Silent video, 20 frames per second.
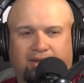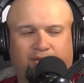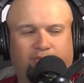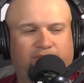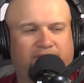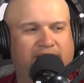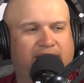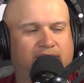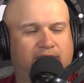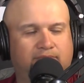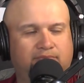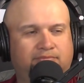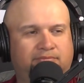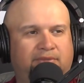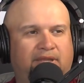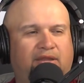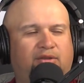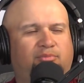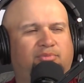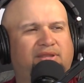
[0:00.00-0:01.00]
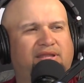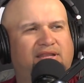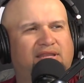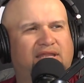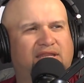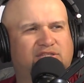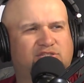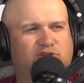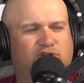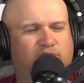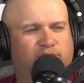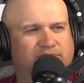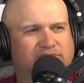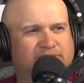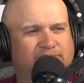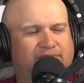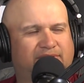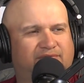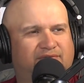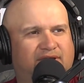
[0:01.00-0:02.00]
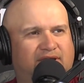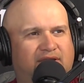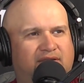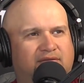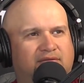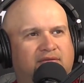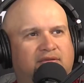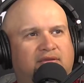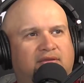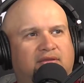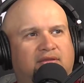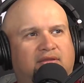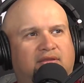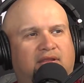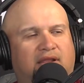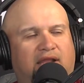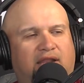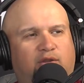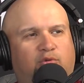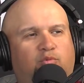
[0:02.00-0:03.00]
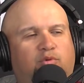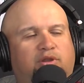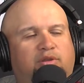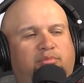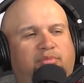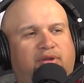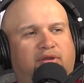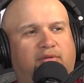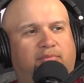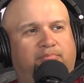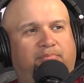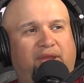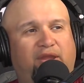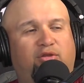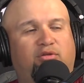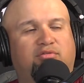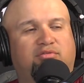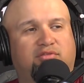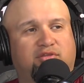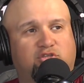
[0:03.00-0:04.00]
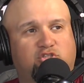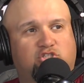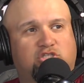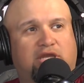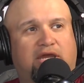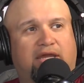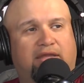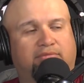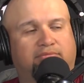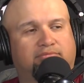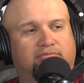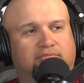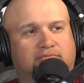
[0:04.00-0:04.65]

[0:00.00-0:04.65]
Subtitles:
I don't play a lot of tournaments. I mean, I know one embarrassing shot.